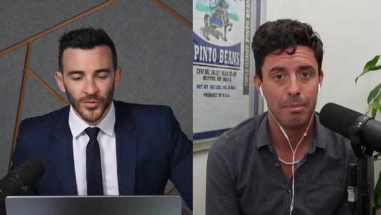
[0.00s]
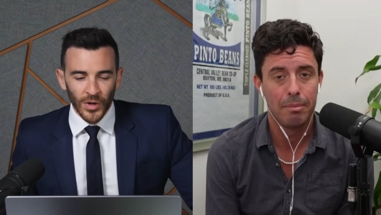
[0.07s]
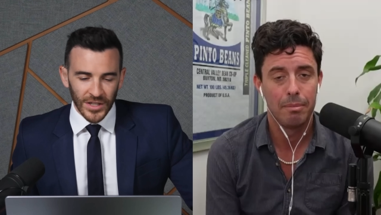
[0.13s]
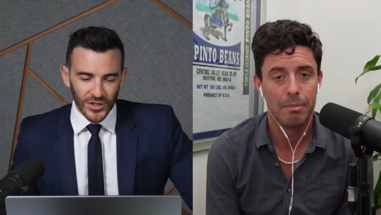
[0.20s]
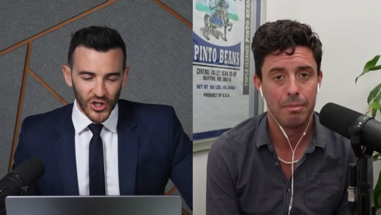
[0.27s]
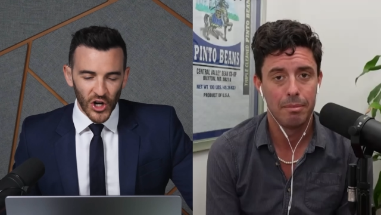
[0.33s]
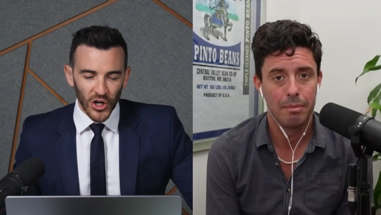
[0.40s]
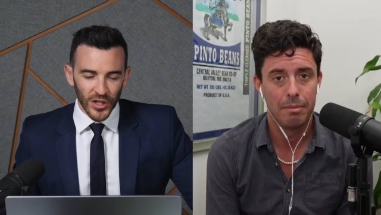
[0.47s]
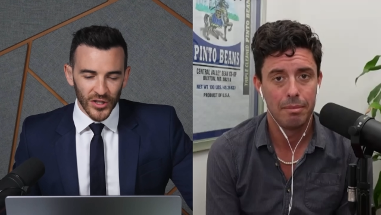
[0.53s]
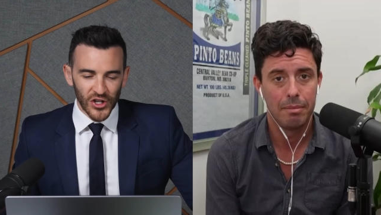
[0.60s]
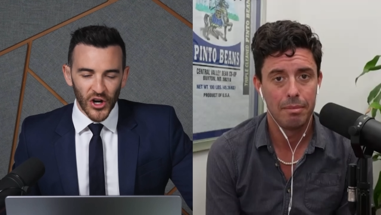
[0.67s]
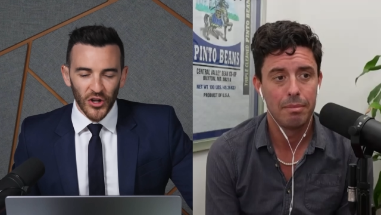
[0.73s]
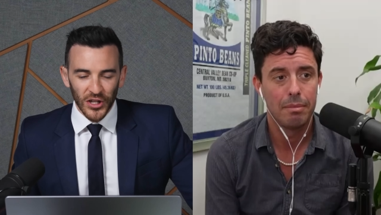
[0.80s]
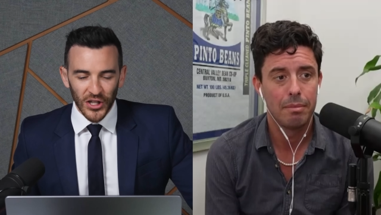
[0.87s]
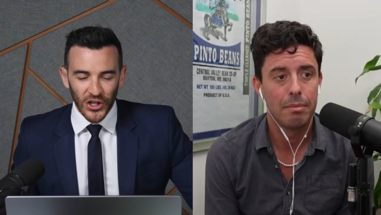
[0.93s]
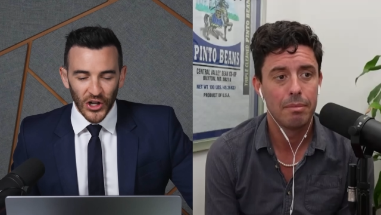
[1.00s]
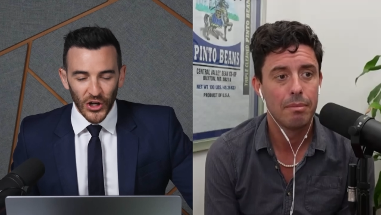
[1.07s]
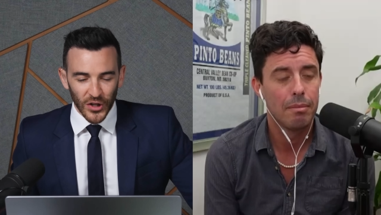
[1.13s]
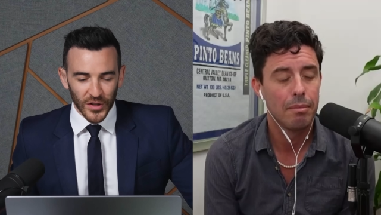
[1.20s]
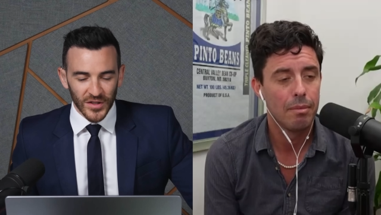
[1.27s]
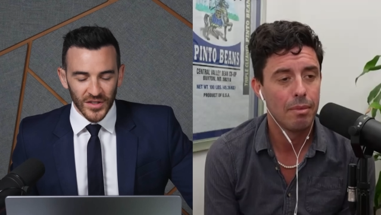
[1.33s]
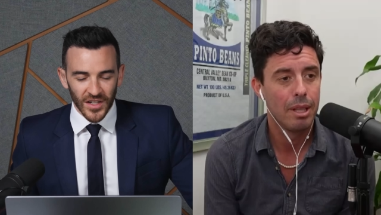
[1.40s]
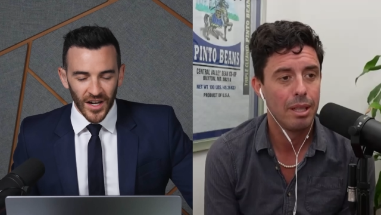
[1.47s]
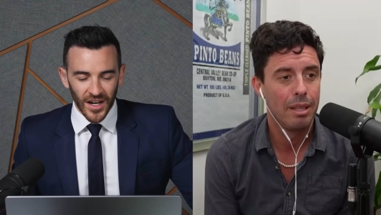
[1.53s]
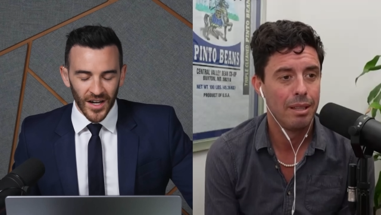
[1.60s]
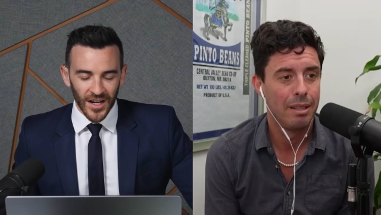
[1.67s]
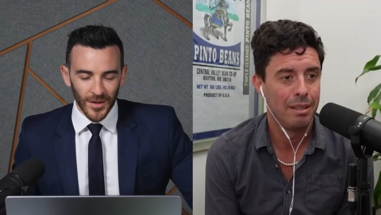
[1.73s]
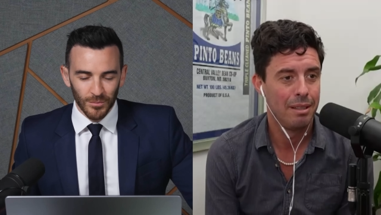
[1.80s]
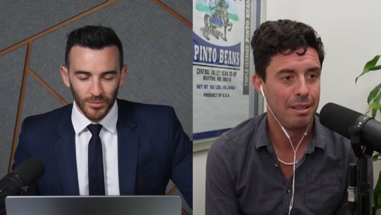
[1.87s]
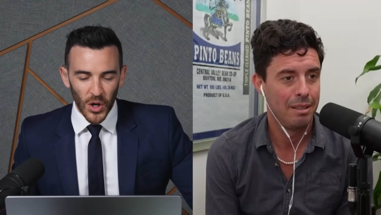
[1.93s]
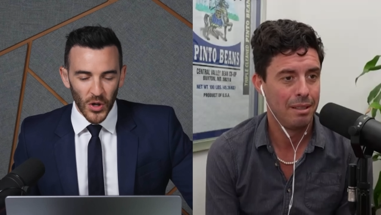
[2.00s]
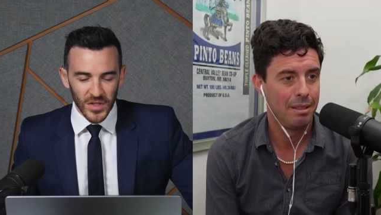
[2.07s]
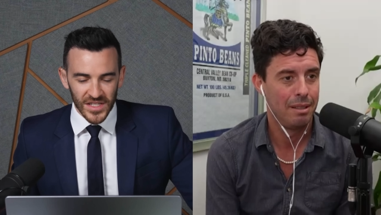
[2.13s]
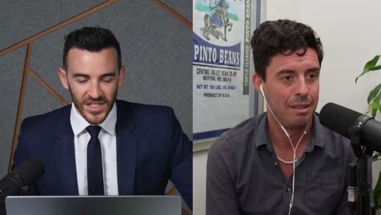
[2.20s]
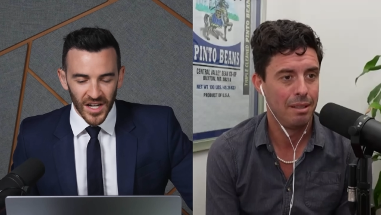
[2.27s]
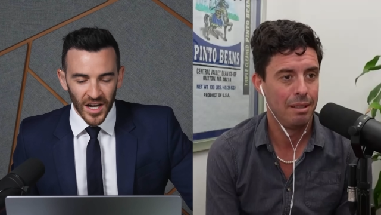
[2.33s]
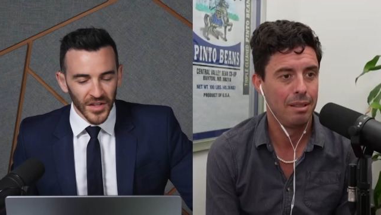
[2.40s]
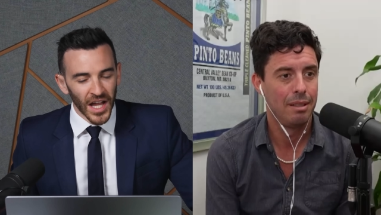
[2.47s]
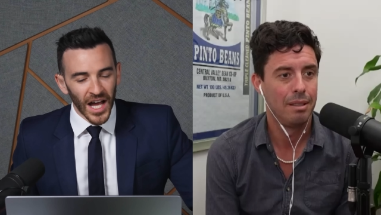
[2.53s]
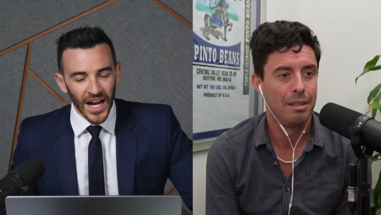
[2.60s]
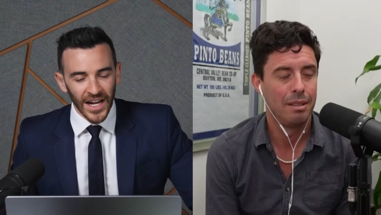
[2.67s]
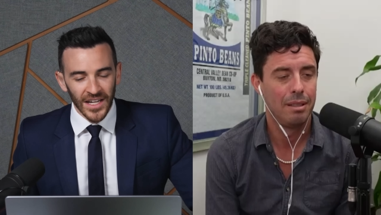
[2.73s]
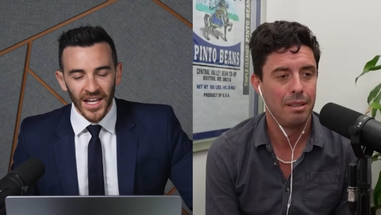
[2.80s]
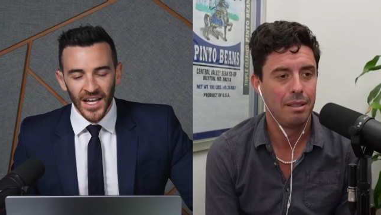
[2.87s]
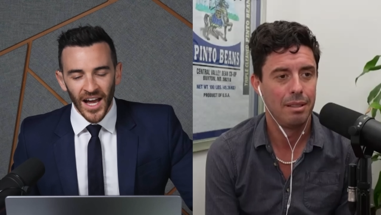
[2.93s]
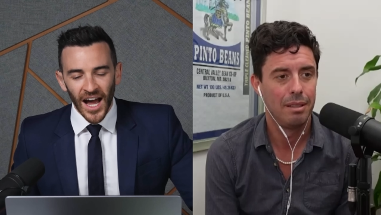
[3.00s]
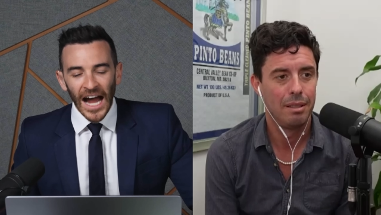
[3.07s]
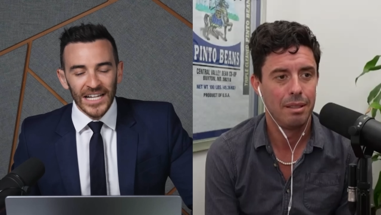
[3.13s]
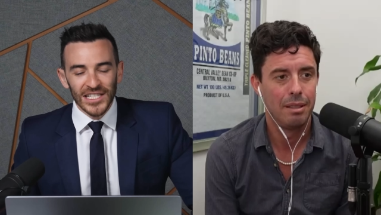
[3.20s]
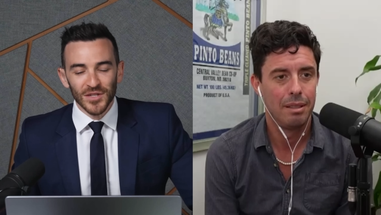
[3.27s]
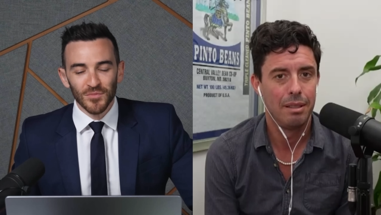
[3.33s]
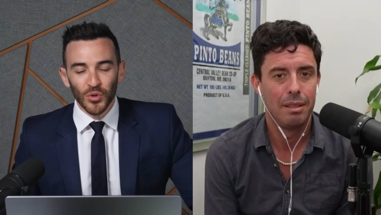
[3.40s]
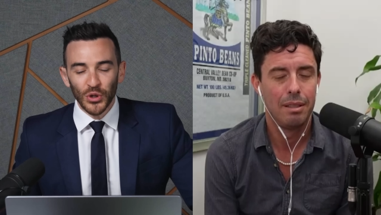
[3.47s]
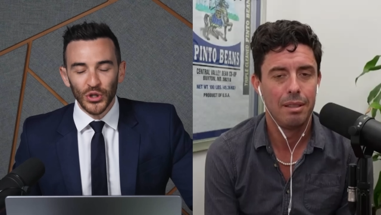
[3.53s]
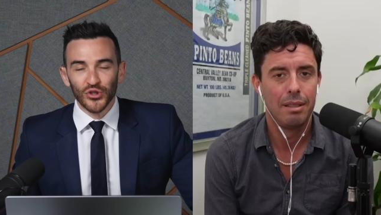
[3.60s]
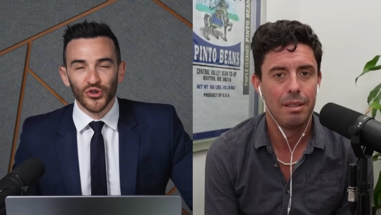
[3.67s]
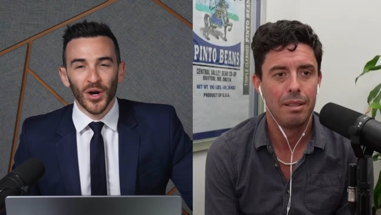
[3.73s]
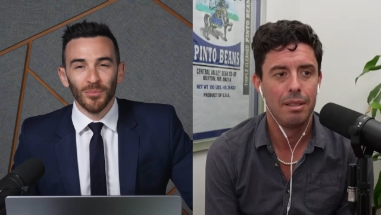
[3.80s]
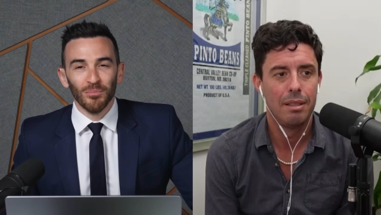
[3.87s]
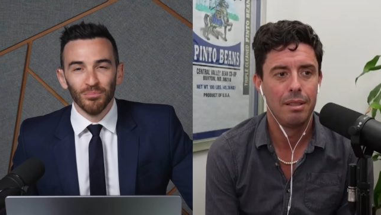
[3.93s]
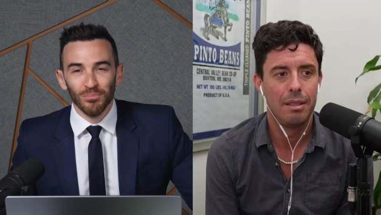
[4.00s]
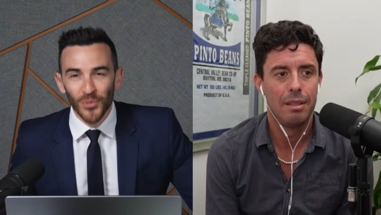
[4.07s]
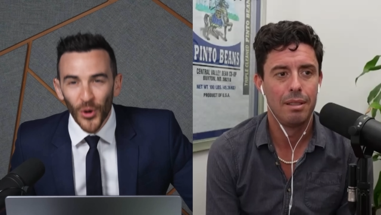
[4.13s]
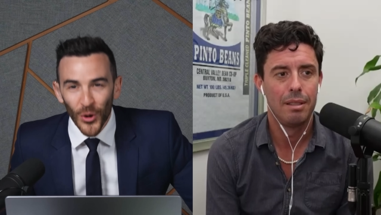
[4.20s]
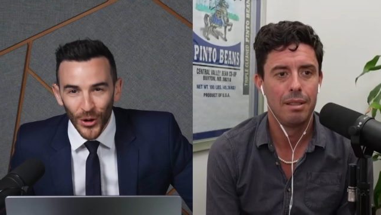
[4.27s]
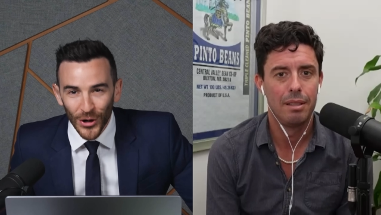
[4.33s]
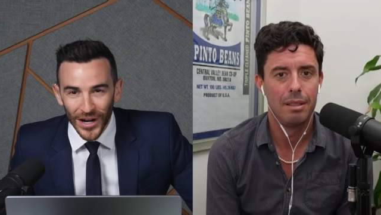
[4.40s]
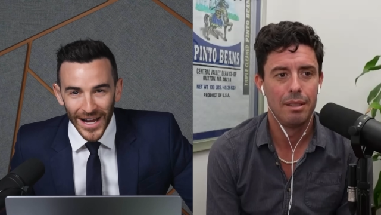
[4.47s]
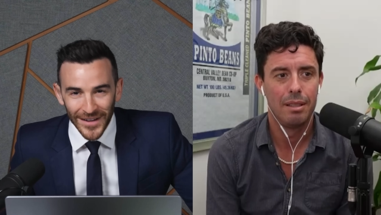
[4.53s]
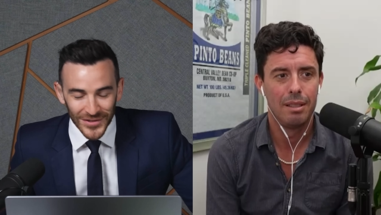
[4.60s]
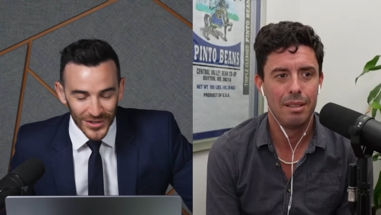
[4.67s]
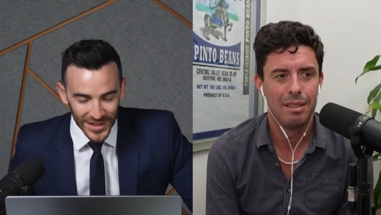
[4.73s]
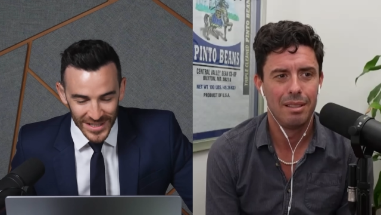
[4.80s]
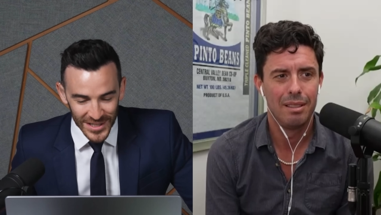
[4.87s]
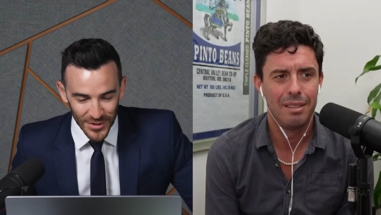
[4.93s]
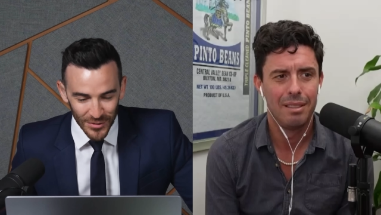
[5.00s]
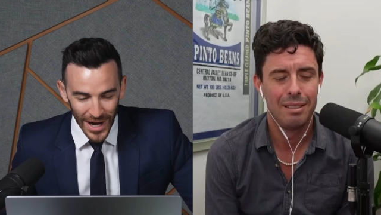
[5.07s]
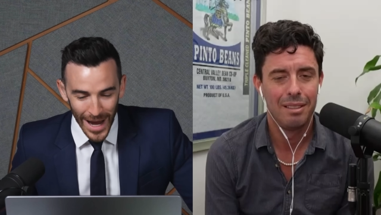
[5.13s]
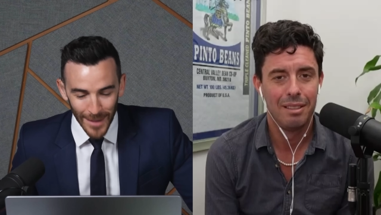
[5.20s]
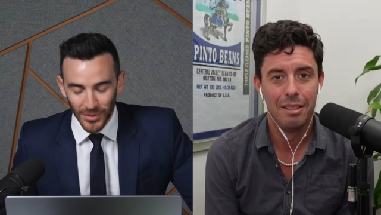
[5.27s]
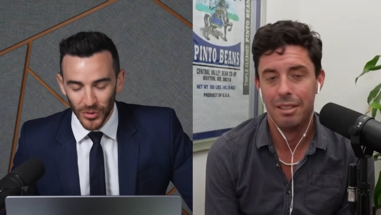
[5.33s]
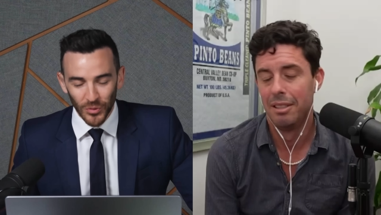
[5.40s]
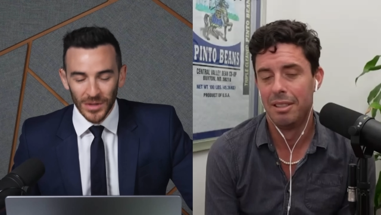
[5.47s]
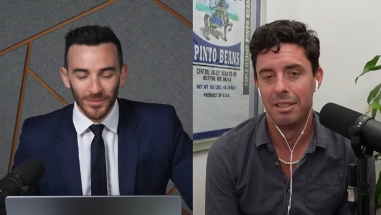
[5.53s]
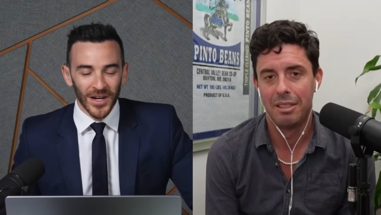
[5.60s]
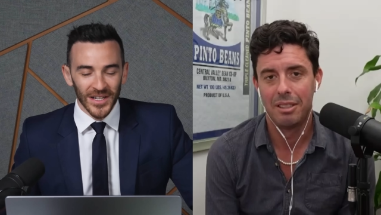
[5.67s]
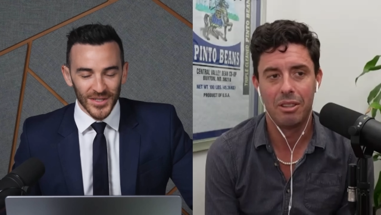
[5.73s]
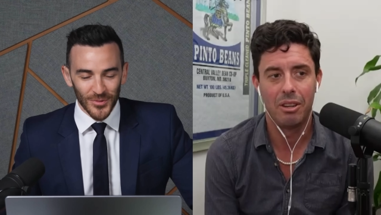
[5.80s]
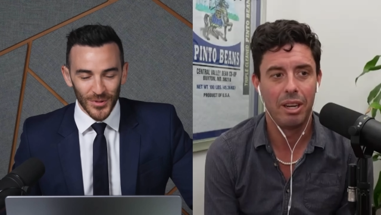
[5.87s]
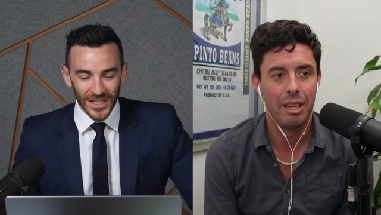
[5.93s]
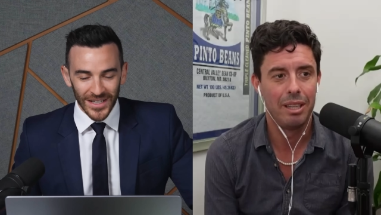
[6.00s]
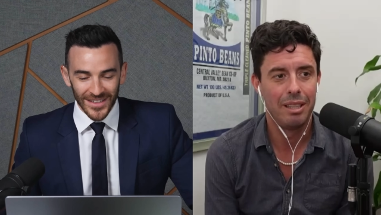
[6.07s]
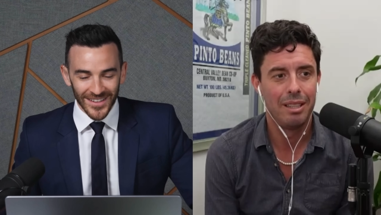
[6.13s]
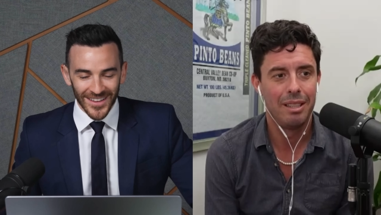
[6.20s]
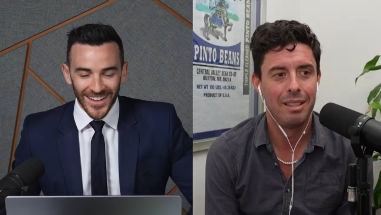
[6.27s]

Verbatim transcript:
Speaker 1: Right. Char- Charlie Kirk uh, posted online, I support Trump more after this crap. We must mm-hmm. win.